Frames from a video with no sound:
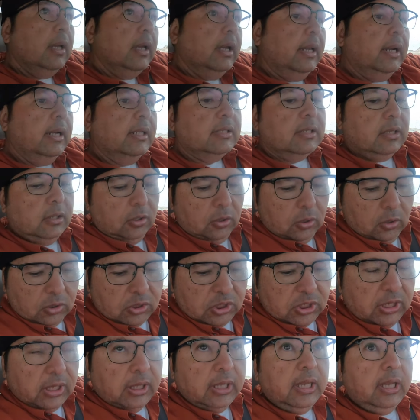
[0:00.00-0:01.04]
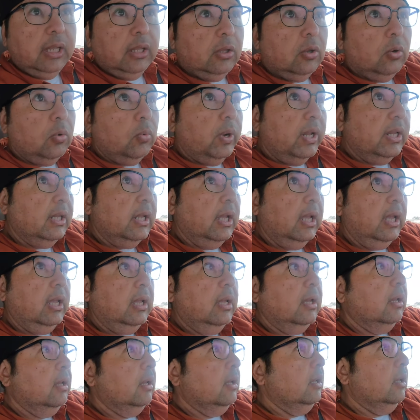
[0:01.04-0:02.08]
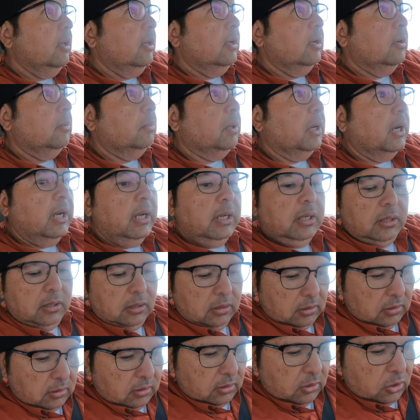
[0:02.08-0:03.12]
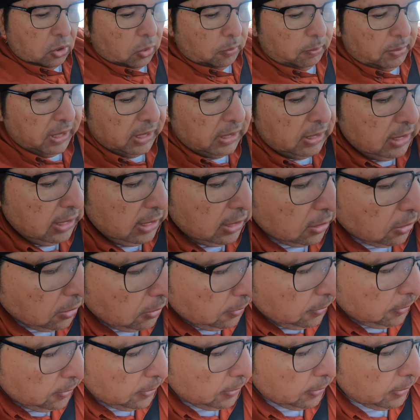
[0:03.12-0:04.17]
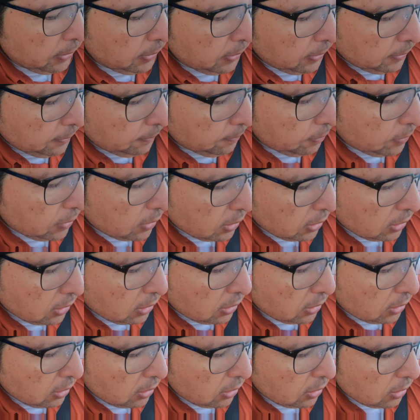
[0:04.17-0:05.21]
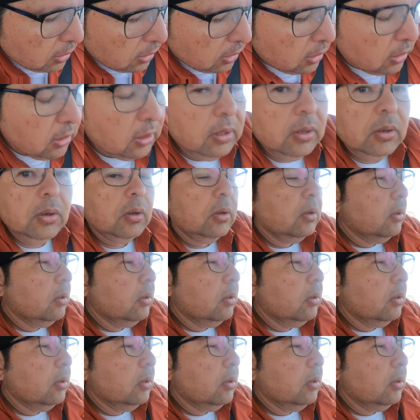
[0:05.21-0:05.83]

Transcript: It is a little chilly, a little windy, but no big deal. Uh, guys, uh, I